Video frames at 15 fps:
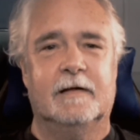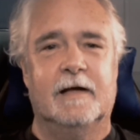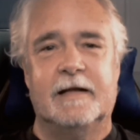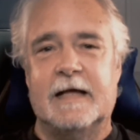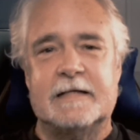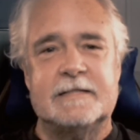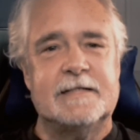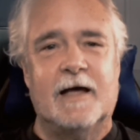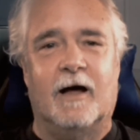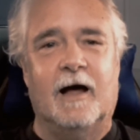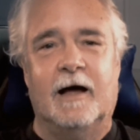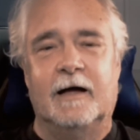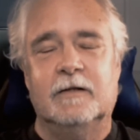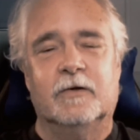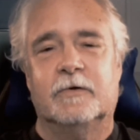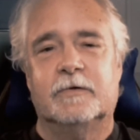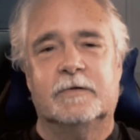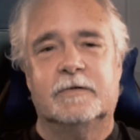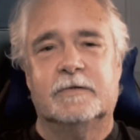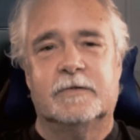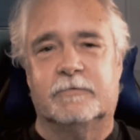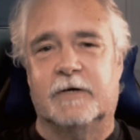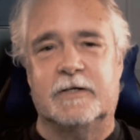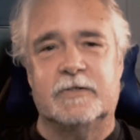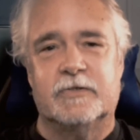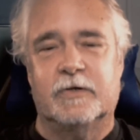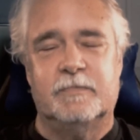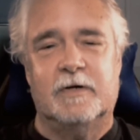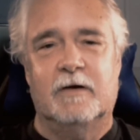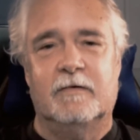And that's how I learned to
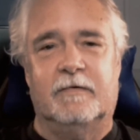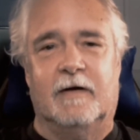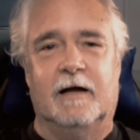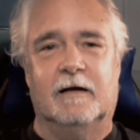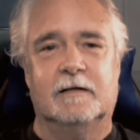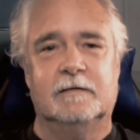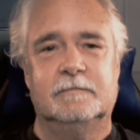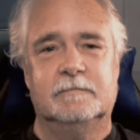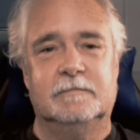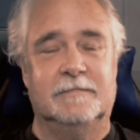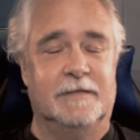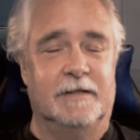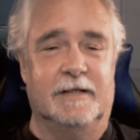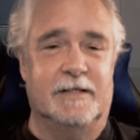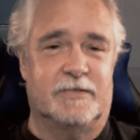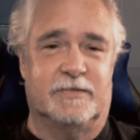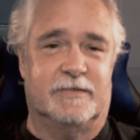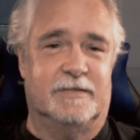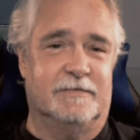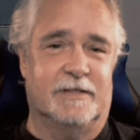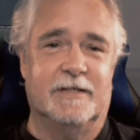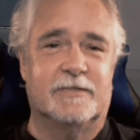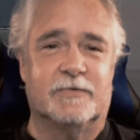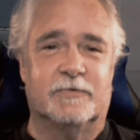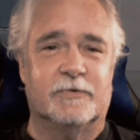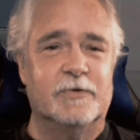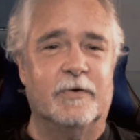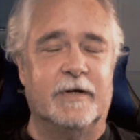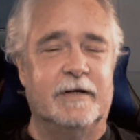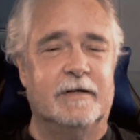racially profile. It's
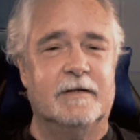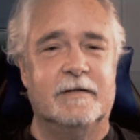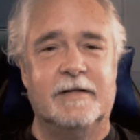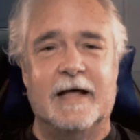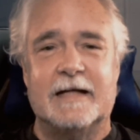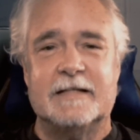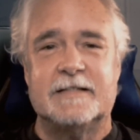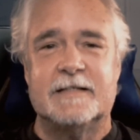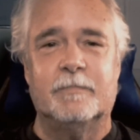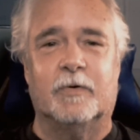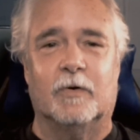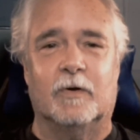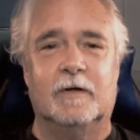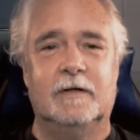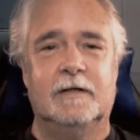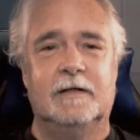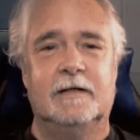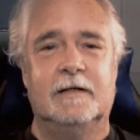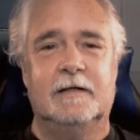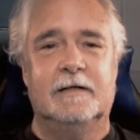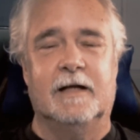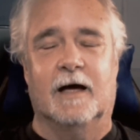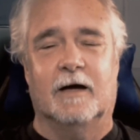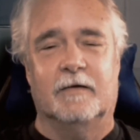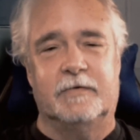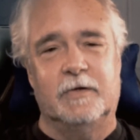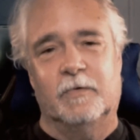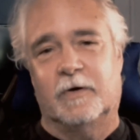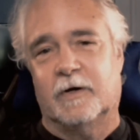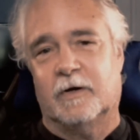really that simple. Now, if
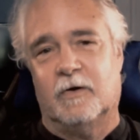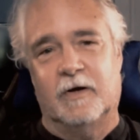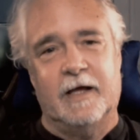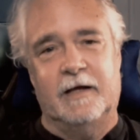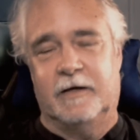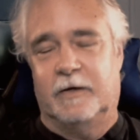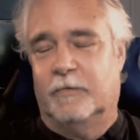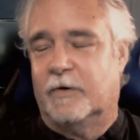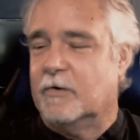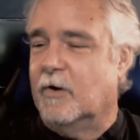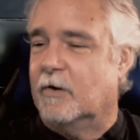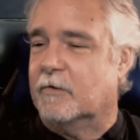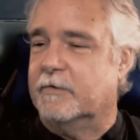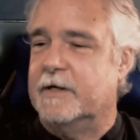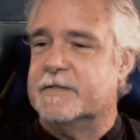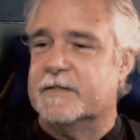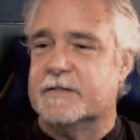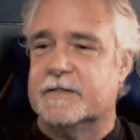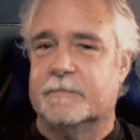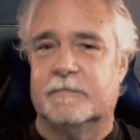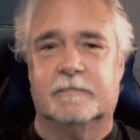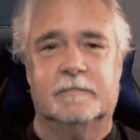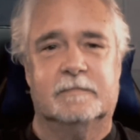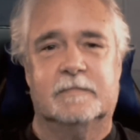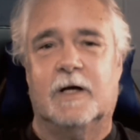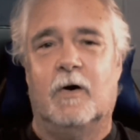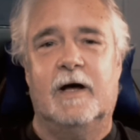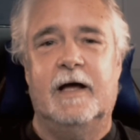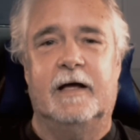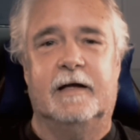you want to call, again, you want to call it racism,
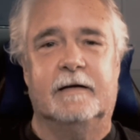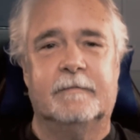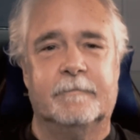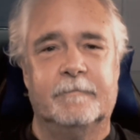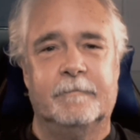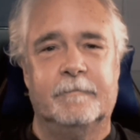go ahead.